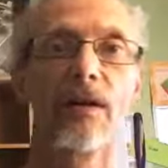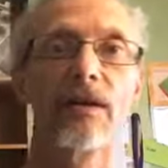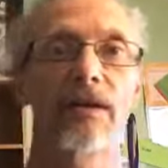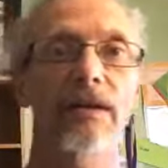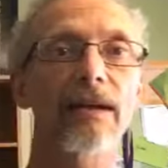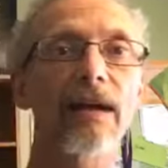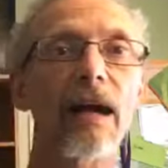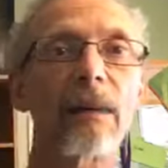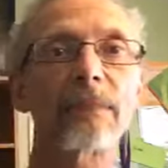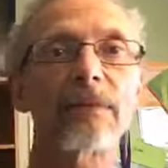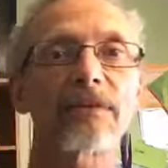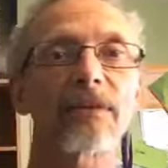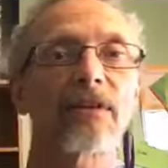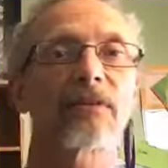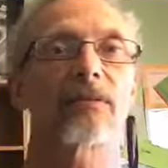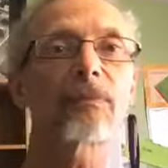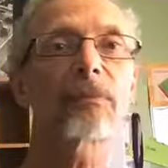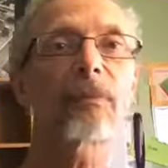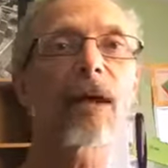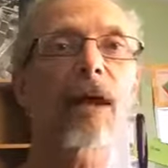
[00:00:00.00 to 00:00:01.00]
The
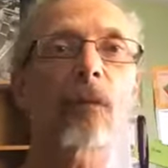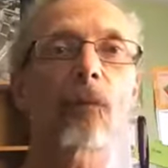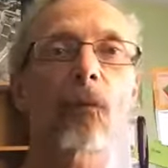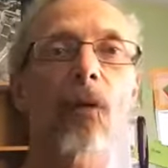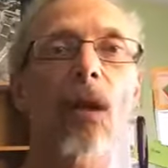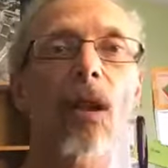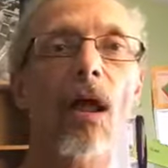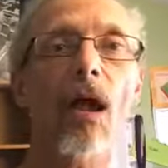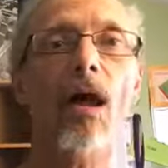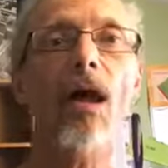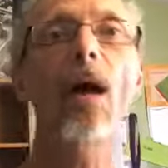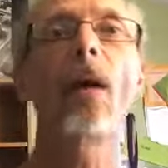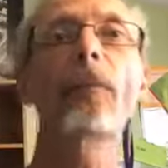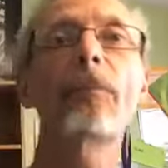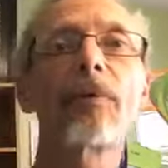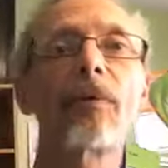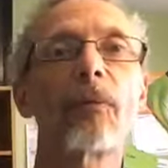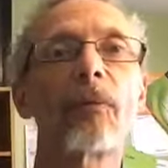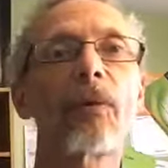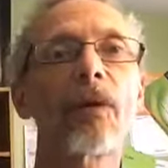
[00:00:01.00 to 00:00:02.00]
compensation plan, well, I'll
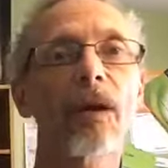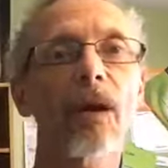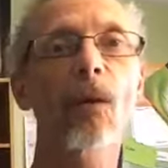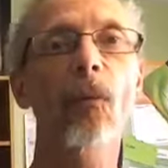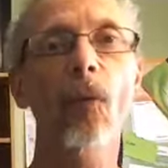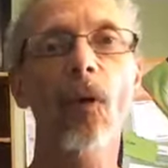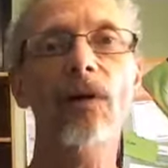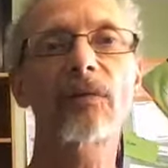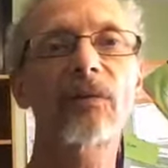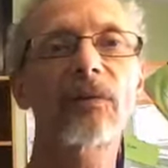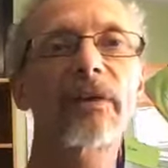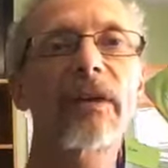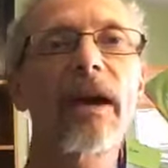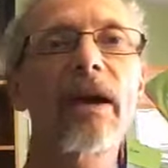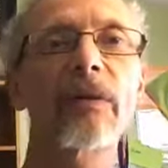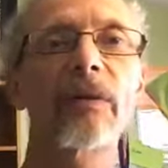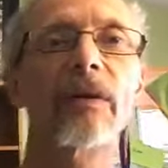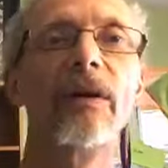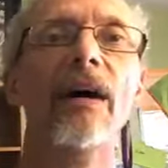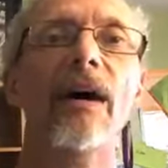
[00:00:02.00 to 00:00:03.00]
help you. We're going to work
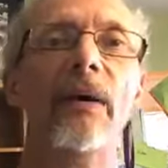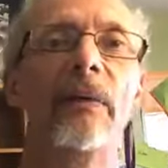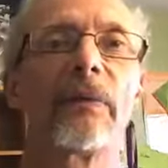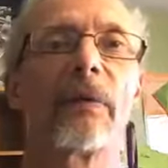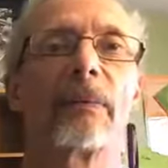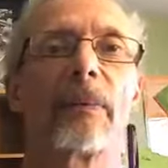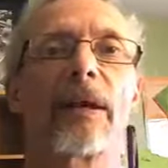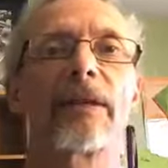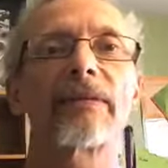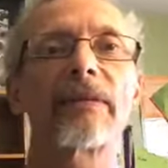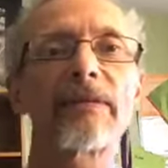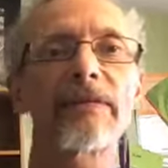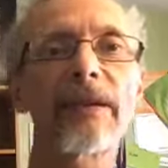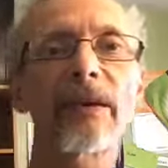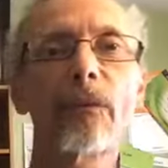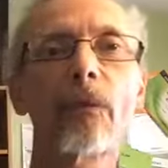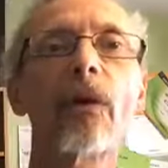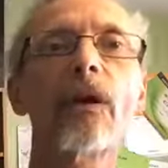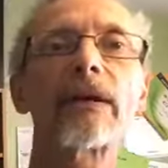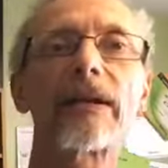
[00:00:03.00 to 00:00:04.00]
together to make this
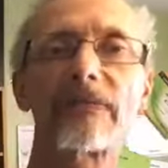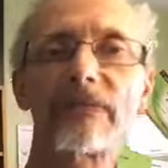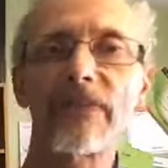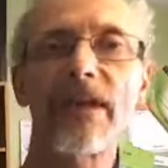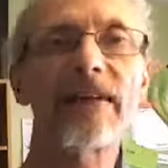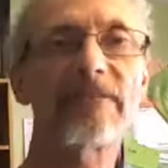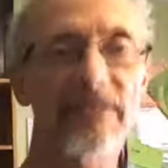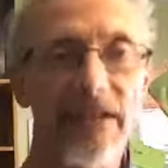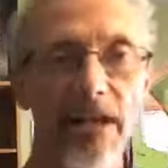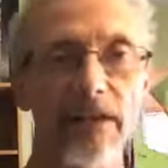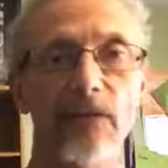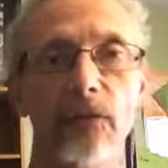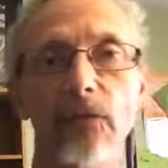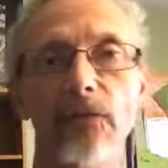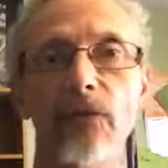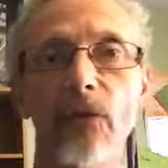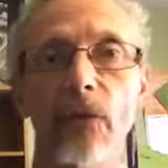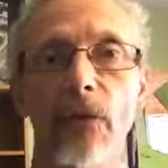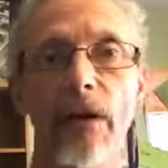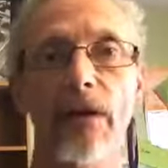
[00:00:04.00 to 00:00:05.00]
thing work if, if that's
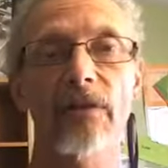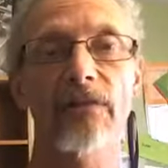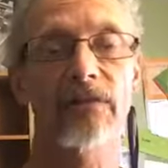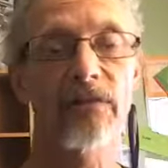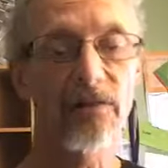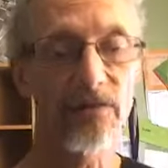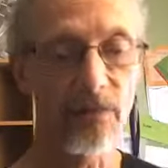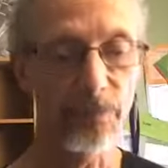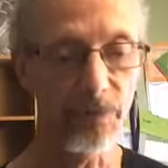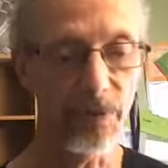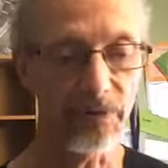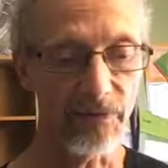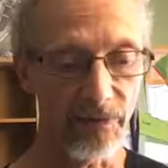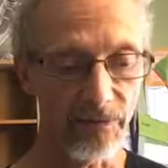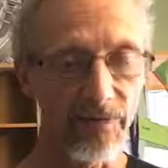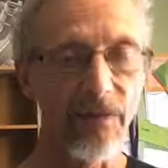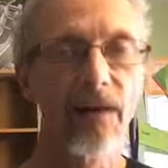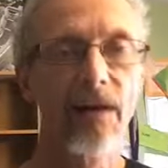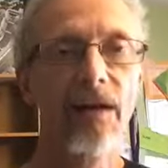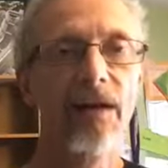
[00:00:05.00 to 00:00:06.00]
what you're interested in your business.